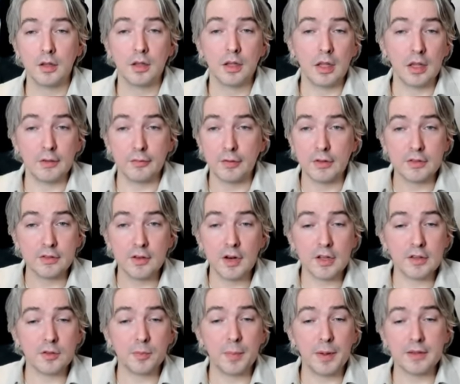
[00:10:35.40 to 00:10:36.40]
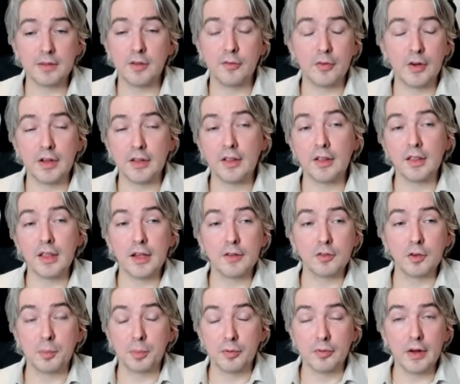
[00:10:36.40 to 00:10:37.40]
If it's not specified that they have
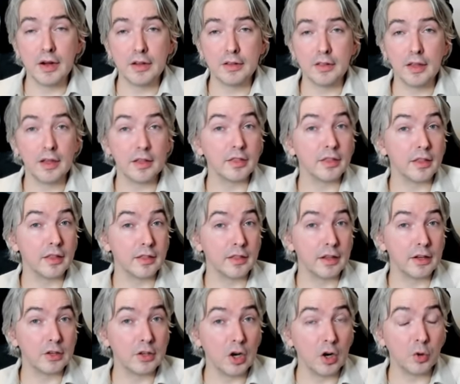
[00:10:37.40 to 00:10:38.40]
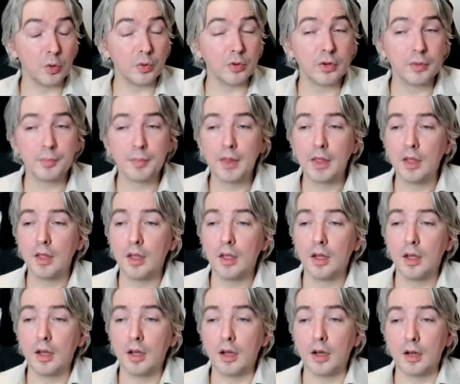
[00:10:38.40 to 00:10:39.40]
to provide that, then they don't.
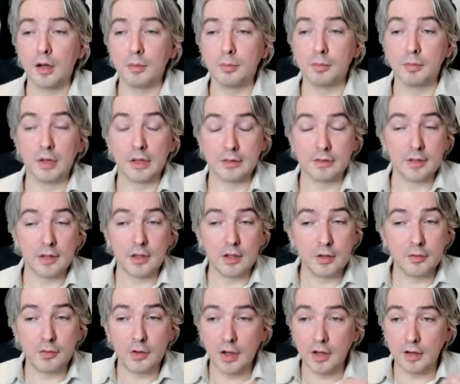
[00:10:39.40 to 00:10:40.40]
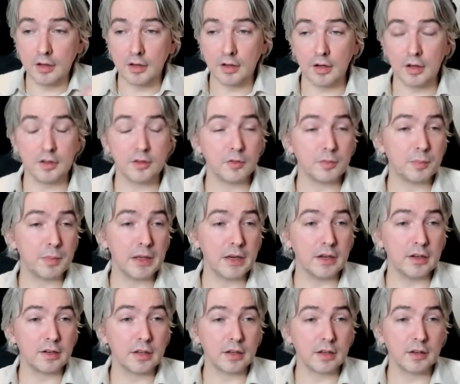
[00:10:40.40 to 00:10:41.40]
Uh, let's say you've got a
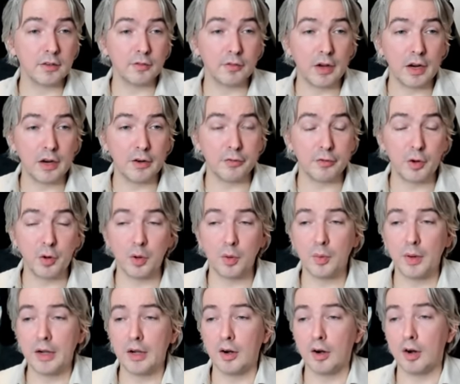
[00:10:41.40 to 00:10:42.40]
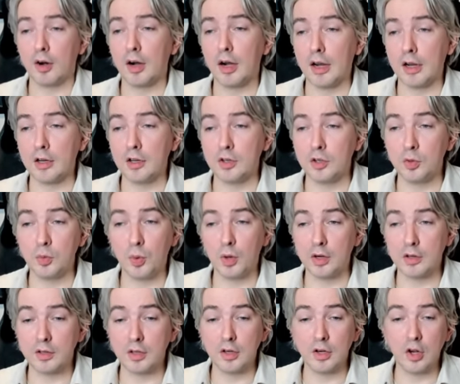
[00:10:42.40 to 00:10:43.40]
speeding ticket via photo radar and you
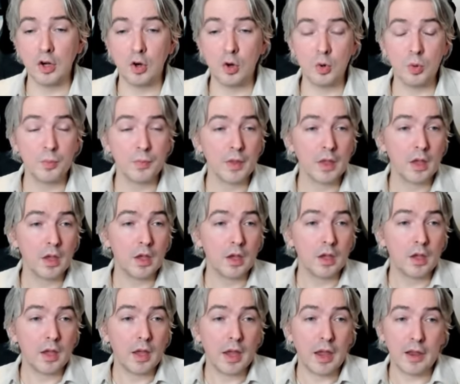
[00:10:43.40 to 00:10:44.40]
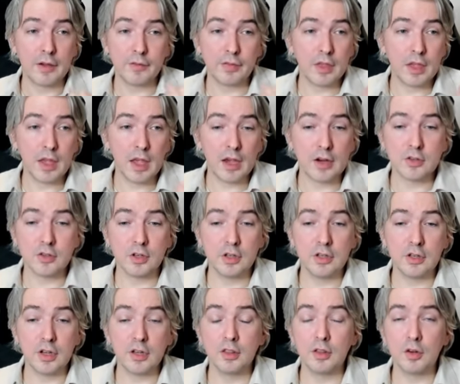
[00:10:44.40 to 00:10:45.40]
want to know have they actually
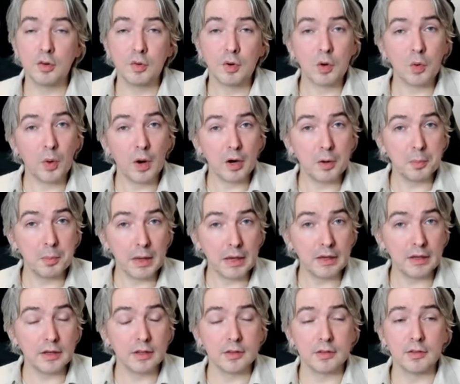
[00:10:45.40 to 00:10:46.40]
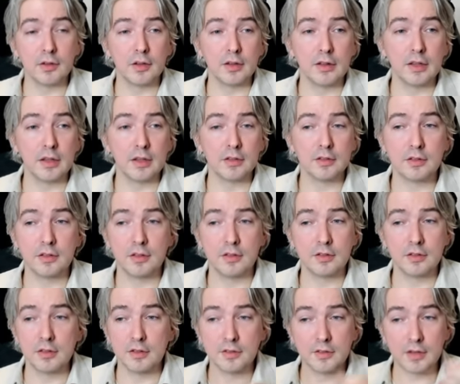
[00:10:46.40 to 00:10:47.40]
done the required maintenance on this?
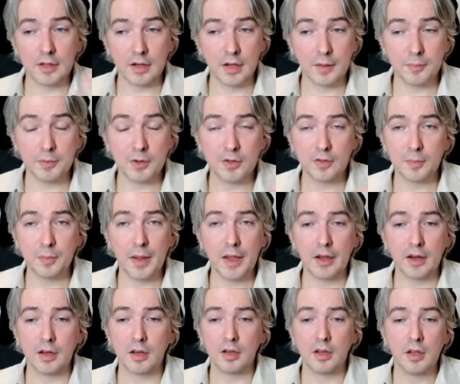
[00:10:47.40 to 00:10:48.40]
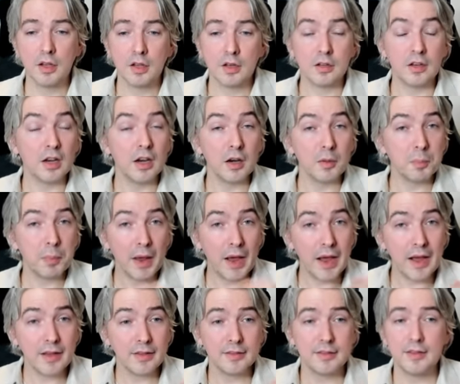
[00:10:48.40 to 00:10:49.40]
Is this thing up to spec? Did it
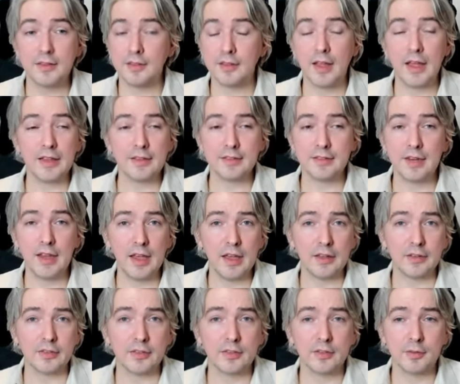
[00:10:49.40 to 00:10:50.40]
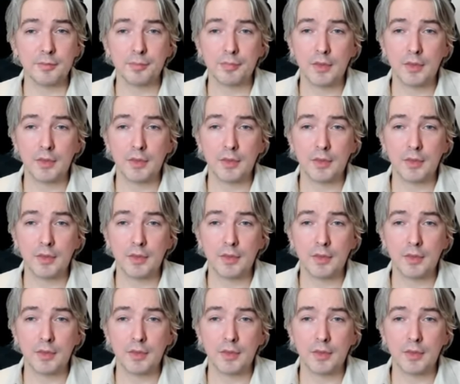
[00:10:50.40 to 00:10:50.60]
pass its last tests?